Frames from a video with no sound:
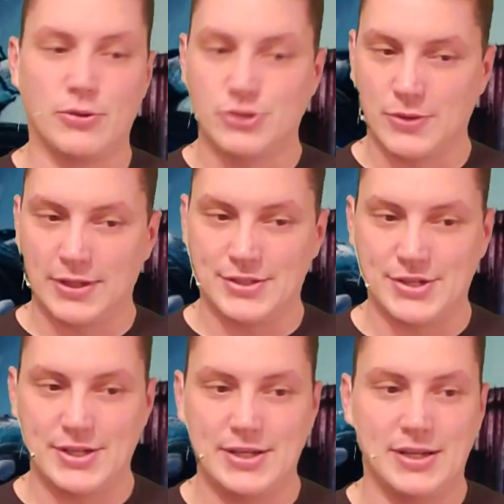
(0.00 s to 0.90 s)

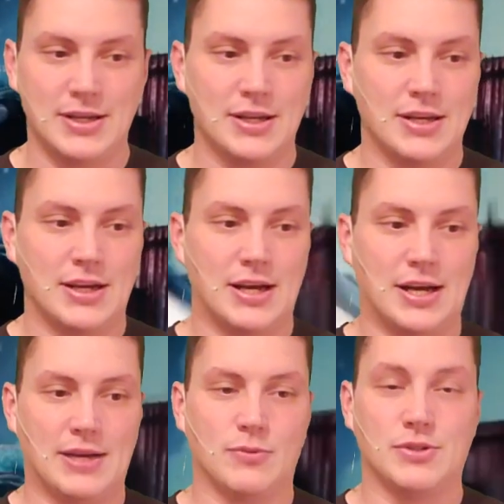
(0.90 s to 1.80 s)
trilogy,
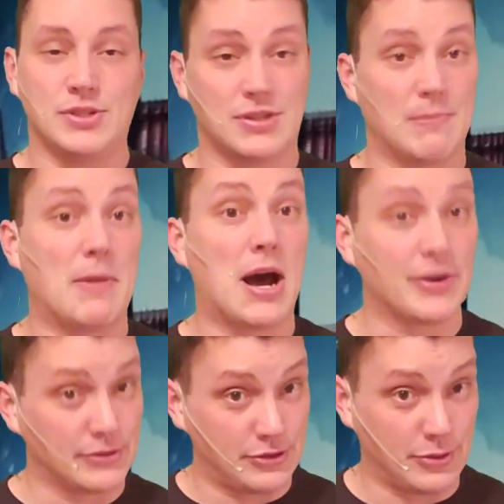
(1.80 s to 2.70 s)
which is the
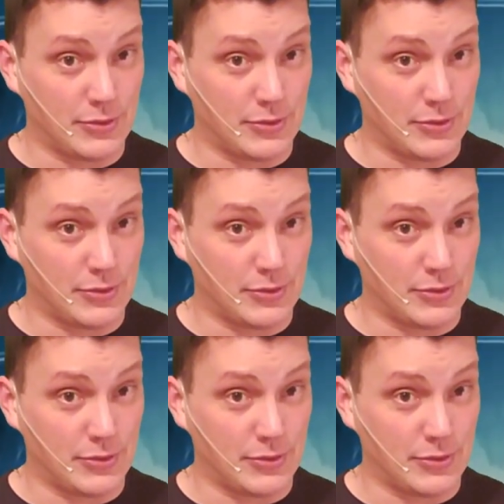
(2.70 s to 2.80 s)
modern Tomb